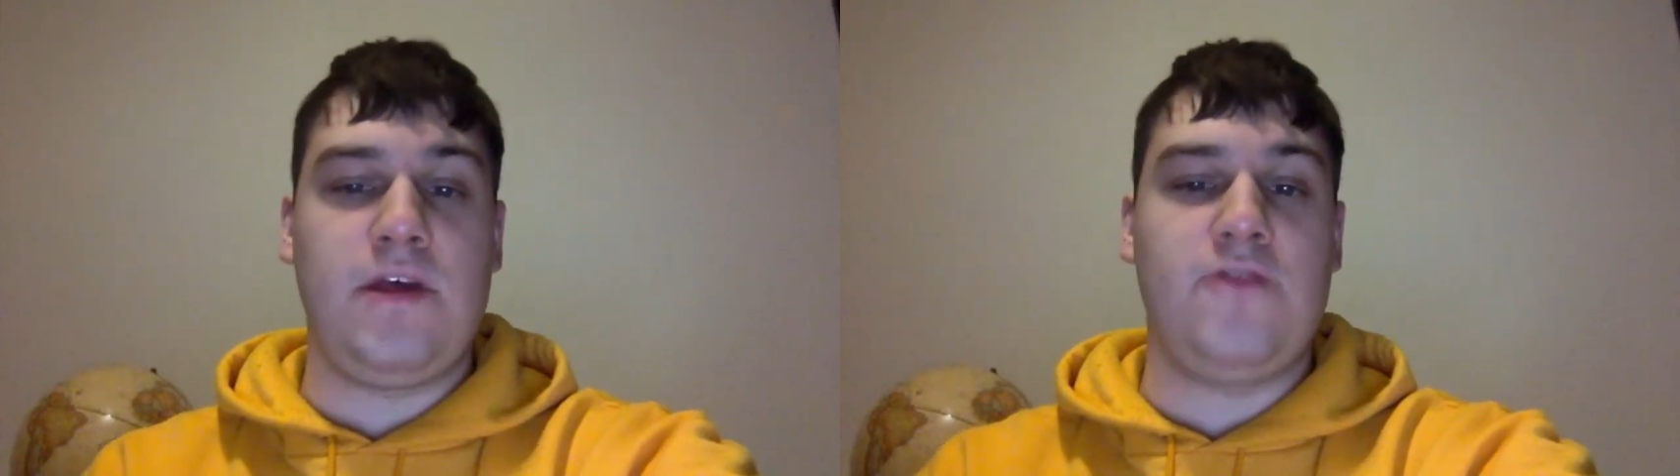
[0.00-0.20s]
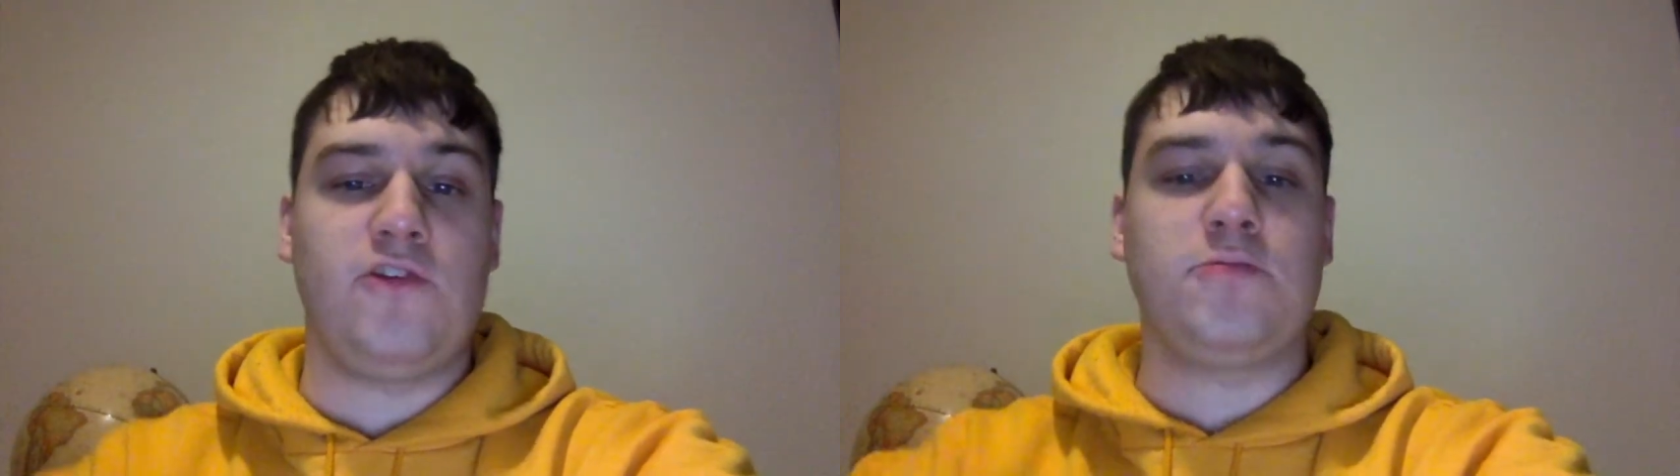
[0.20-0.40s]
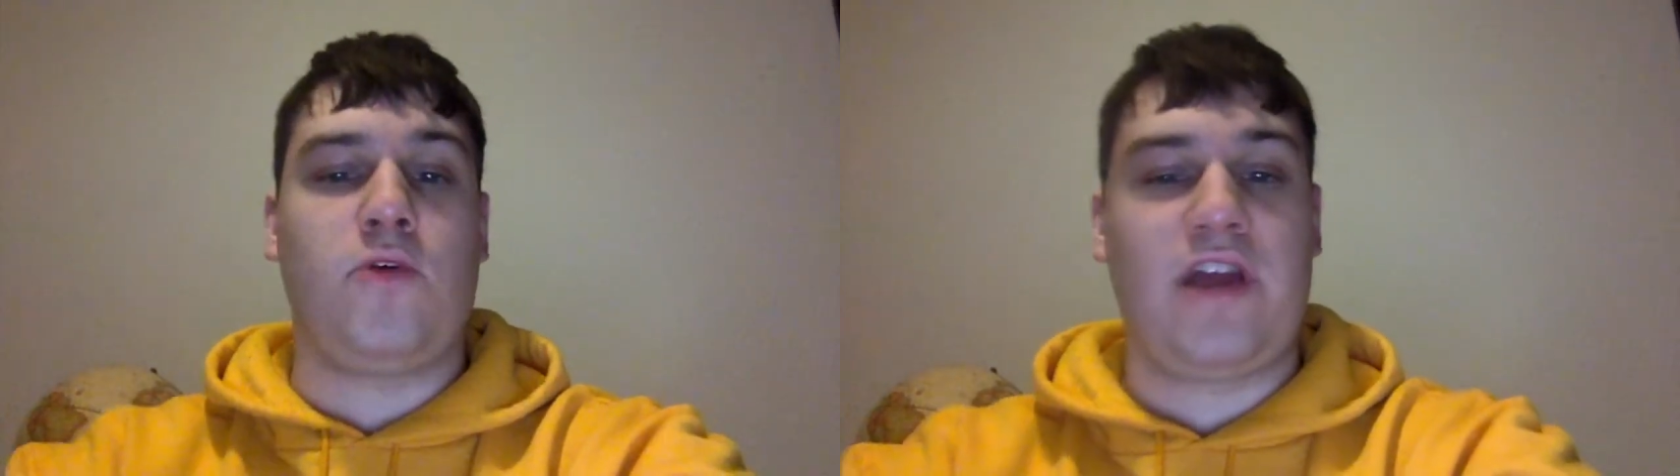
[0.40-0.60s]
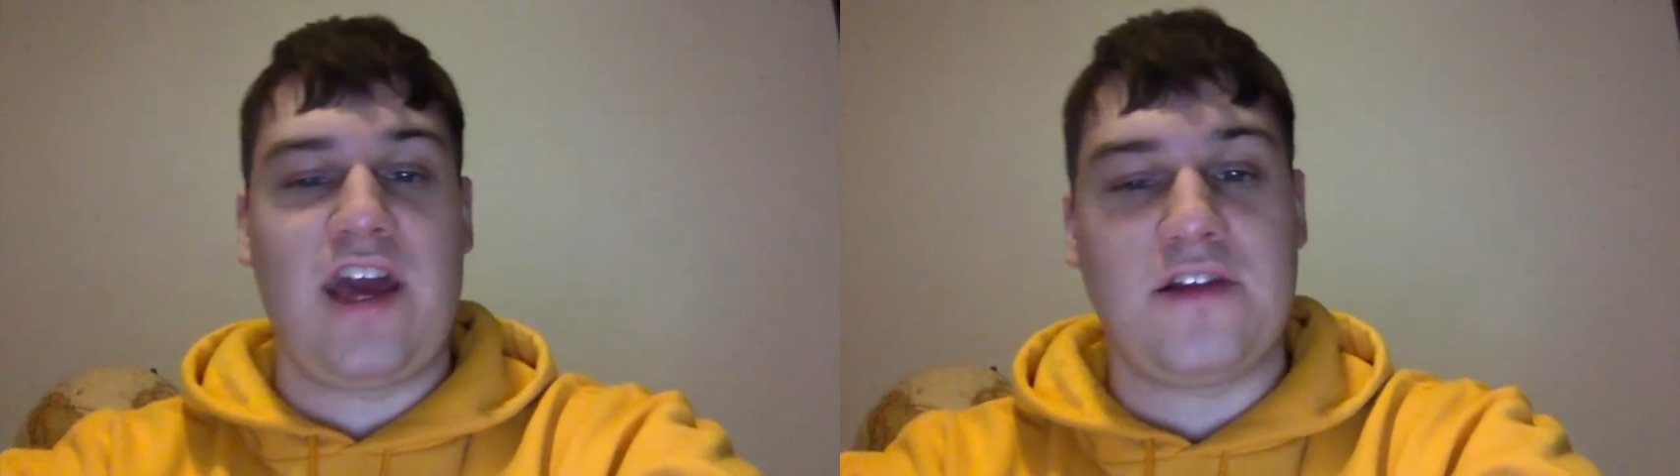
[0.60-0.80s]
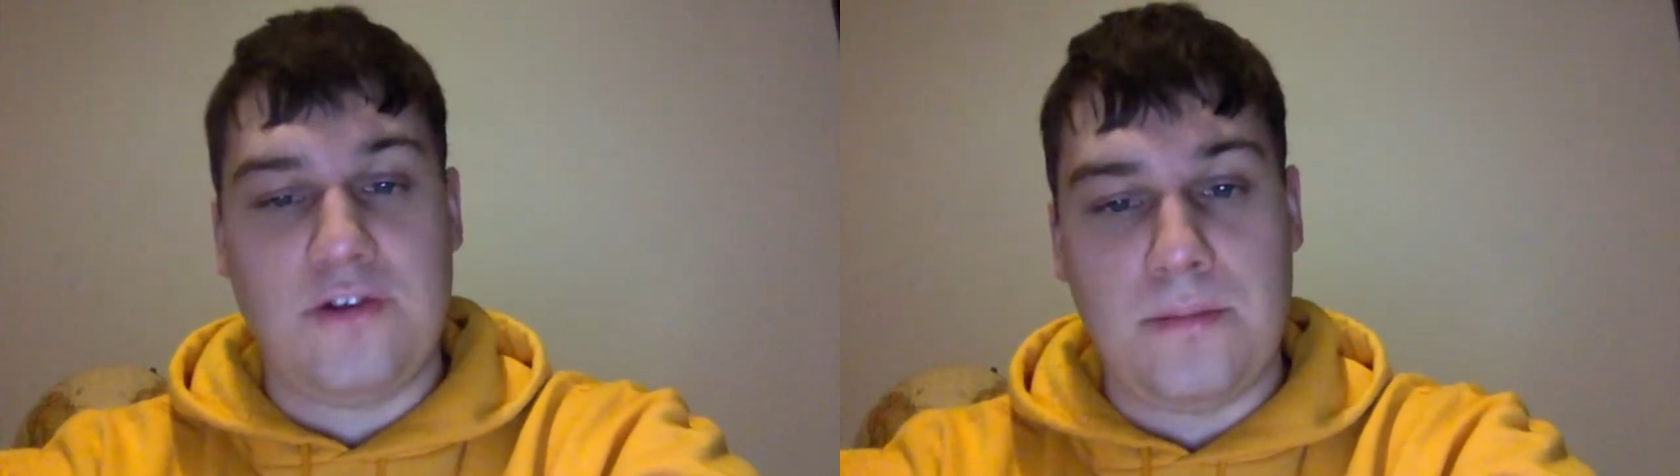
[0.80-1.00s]
in for supporting
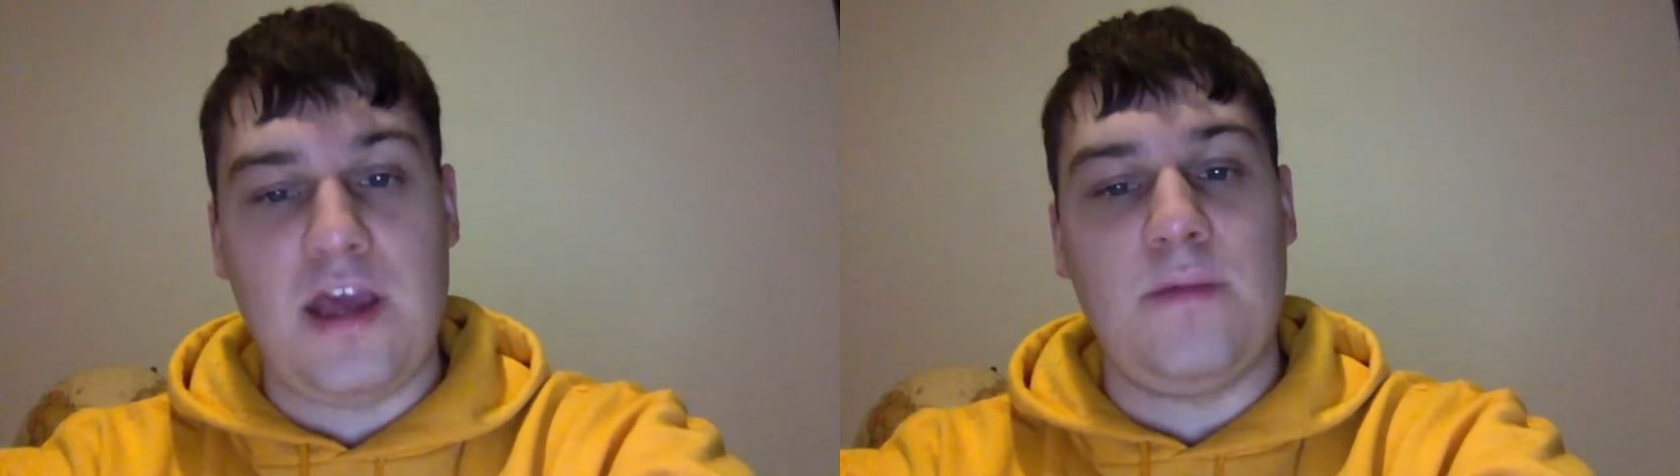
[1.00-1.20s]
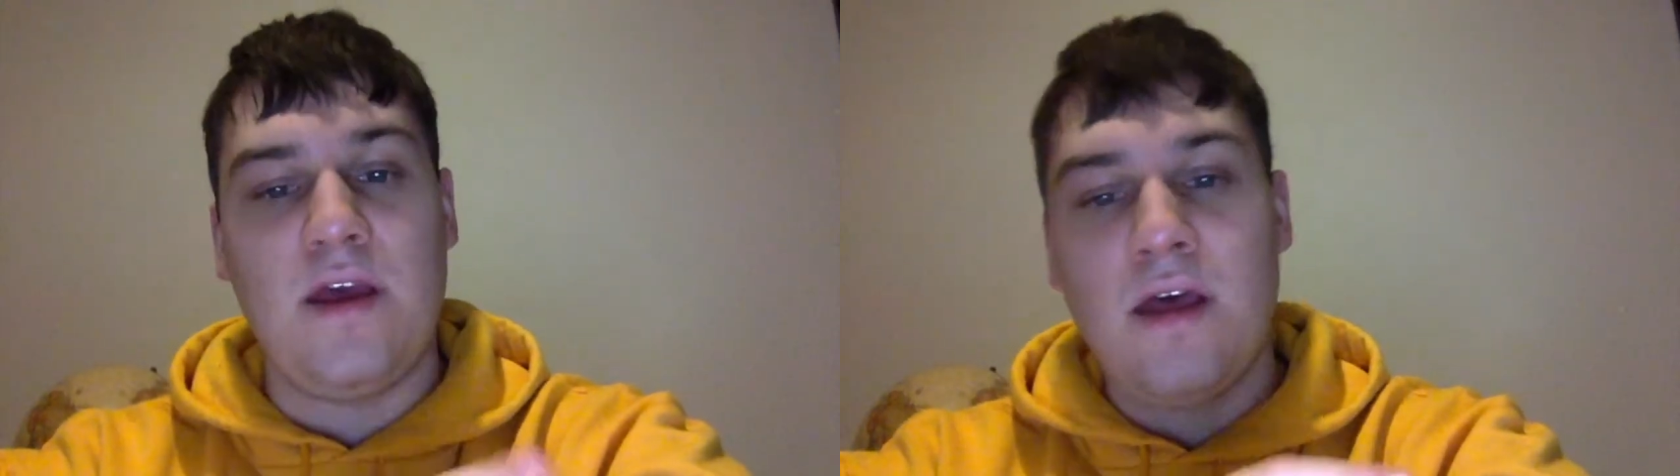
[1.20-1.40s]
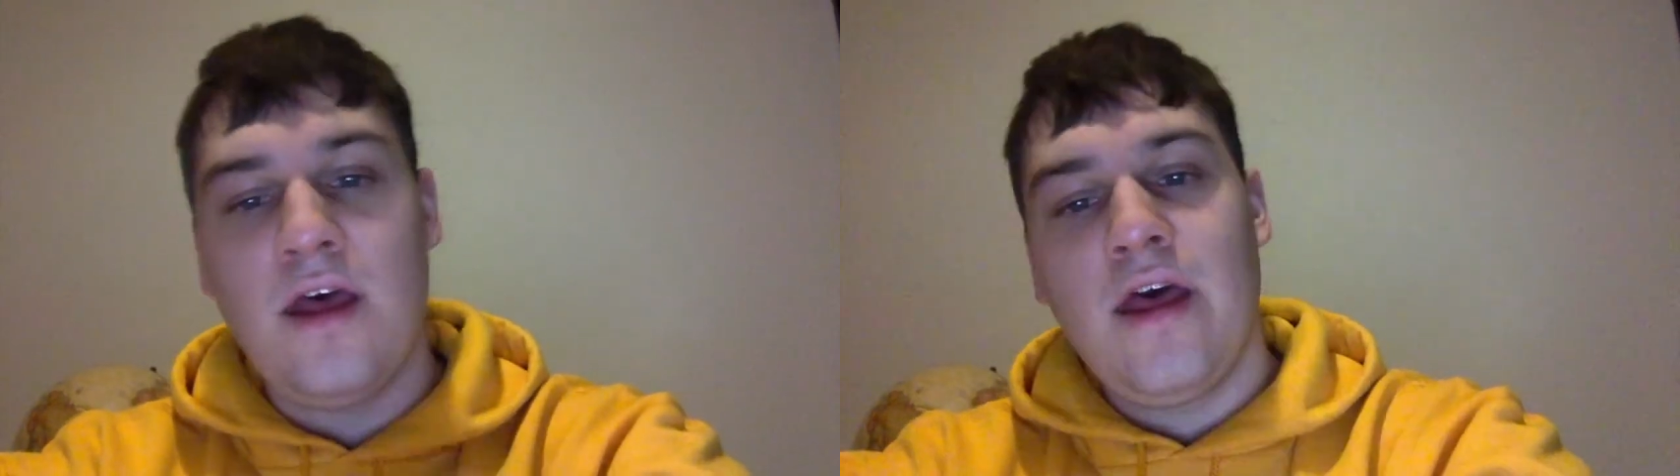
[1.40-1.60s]
actor, maybe.